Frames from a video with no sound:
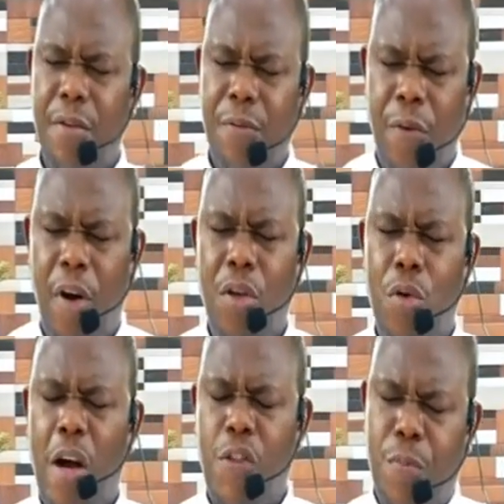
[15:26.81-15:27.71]
for you
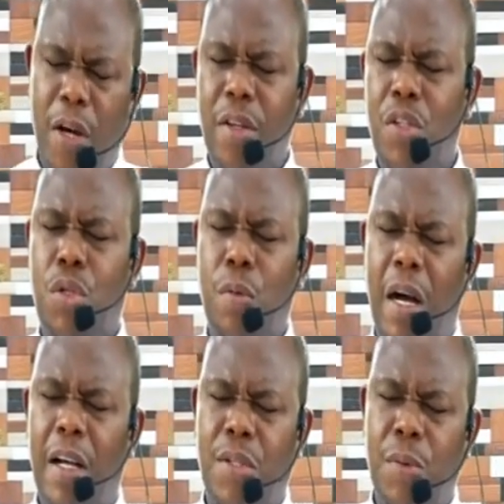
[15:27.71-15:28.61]
have spoken to
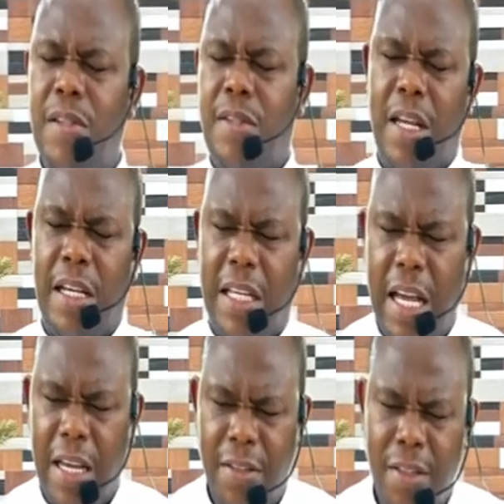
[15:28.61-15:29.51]
us once
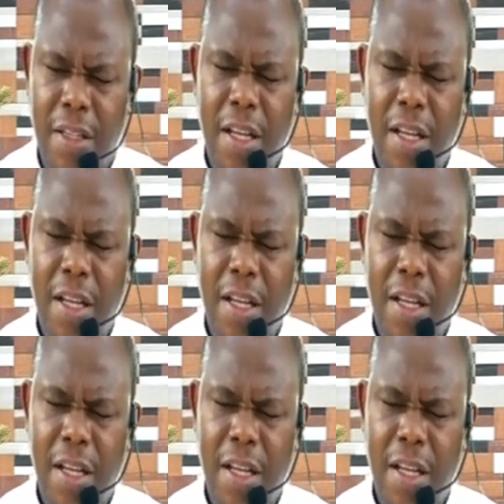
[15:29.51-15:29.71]
again.